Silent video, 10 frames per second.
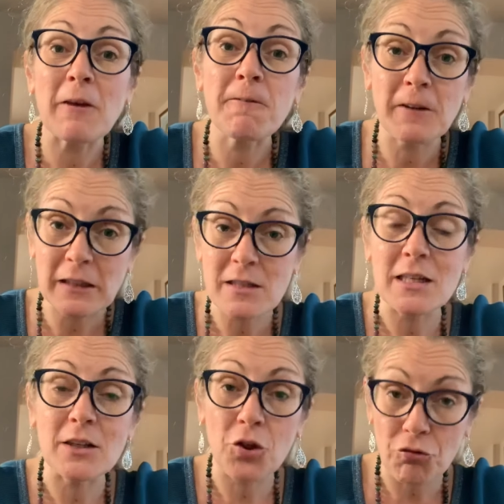
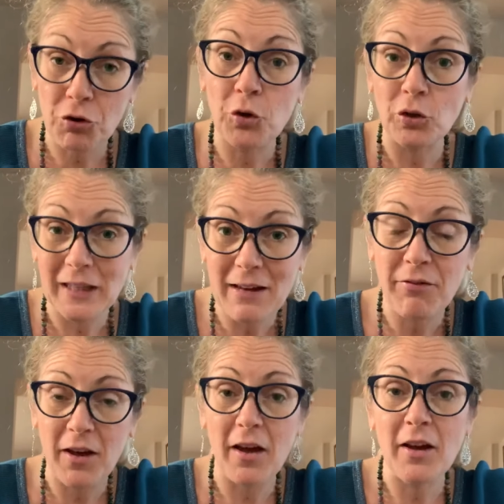filtered through your
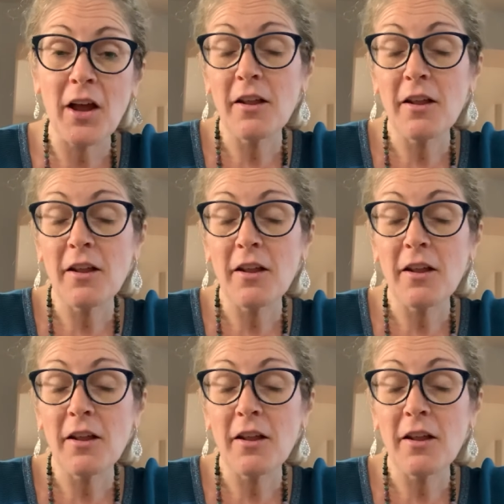liver,